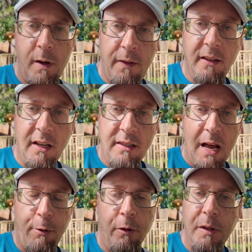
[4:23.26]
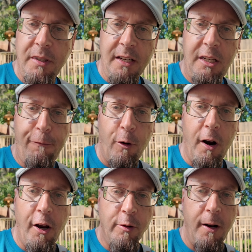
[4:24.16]
in this example,
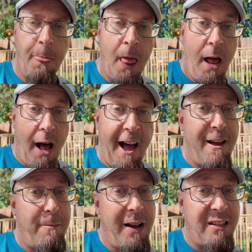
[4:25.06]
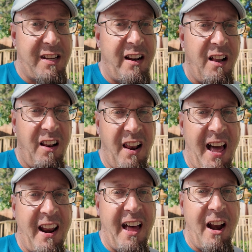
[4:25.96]
6400. I have mine set a
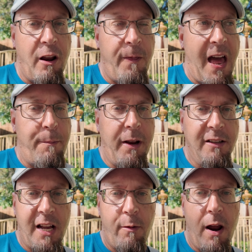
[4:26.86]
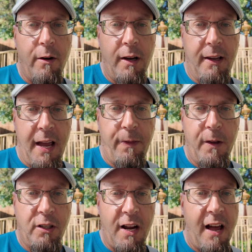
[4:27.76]
lot higher than that because I'd rather get
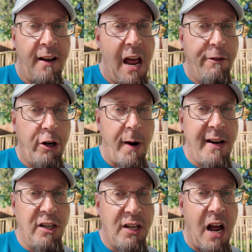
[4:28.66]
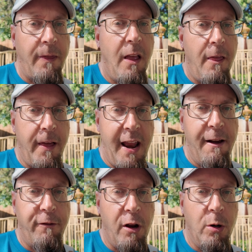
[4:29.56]
the shot and have a grainy shot than
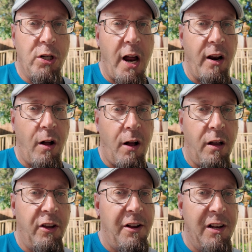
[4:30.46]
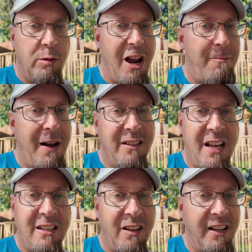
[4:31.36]
have no shot at all. So I have mine
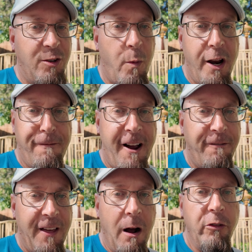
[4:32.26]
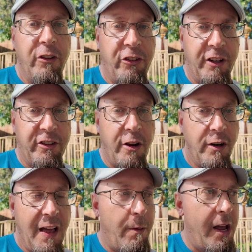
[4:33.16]
set to like
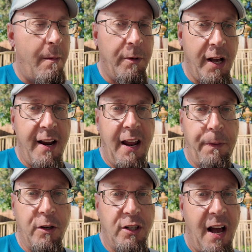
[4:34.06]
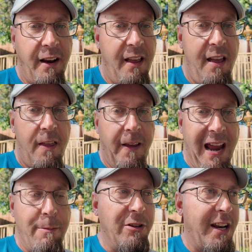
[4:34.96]
25,600. That way I'm gonna get the shot. The
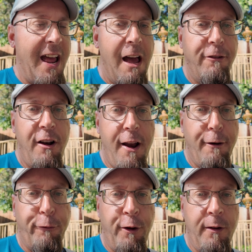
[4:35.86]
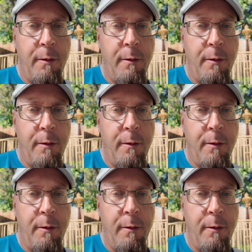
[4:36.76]
camera's gonna have enough